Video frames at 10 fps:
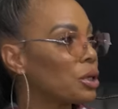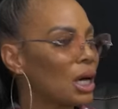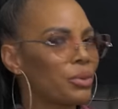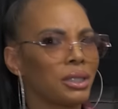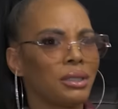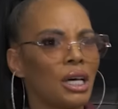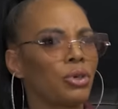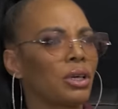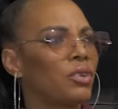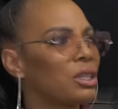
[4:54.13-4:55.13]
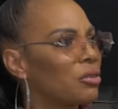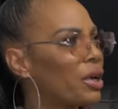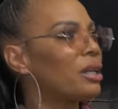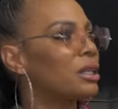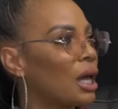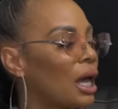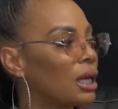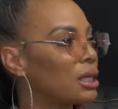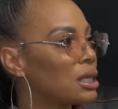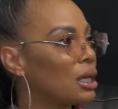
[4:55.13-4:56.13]
a choice. I was a double convicted felon
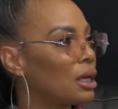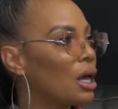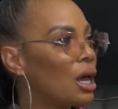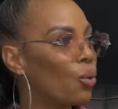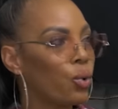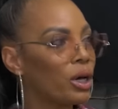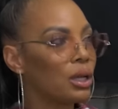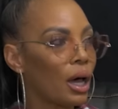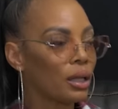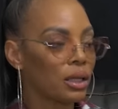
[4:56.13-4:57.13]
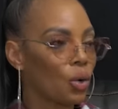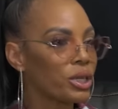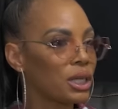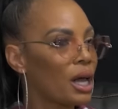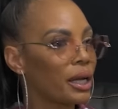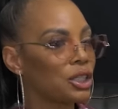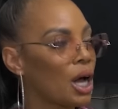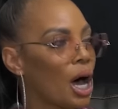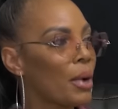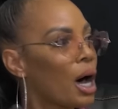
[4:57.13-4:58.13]
at 19. There wasn't a lot of
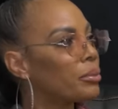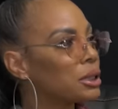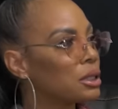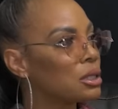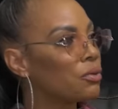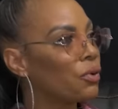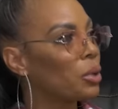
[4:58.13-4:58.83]
job options